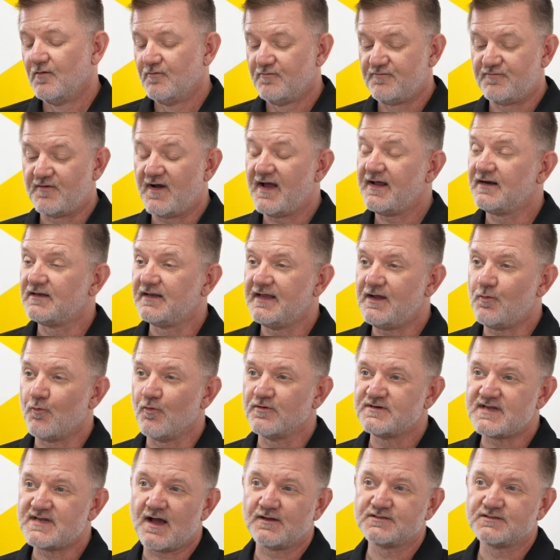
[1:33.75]
Finally,
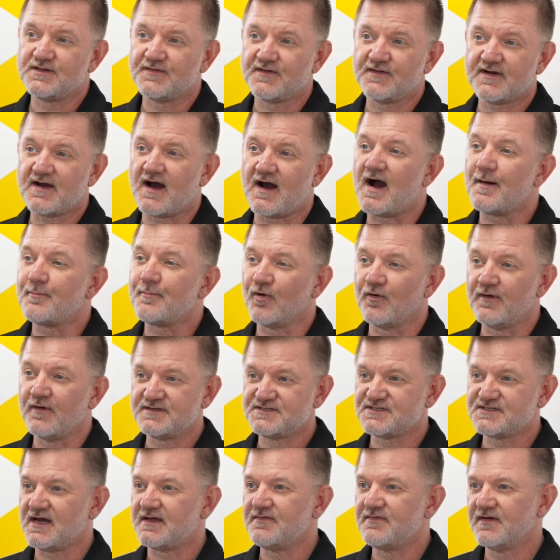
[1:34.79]
we're down to the copper
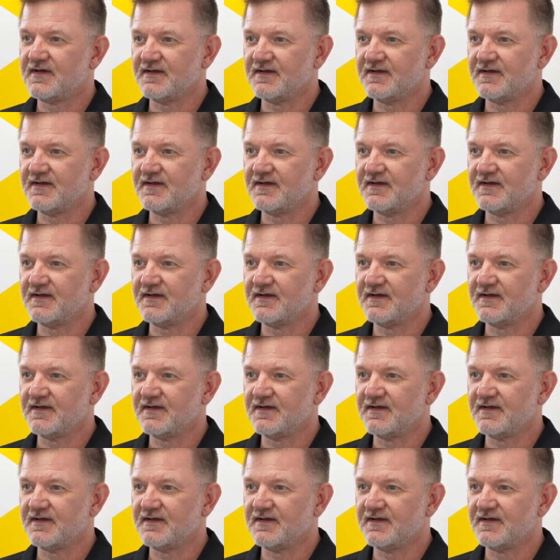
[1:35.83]
inside the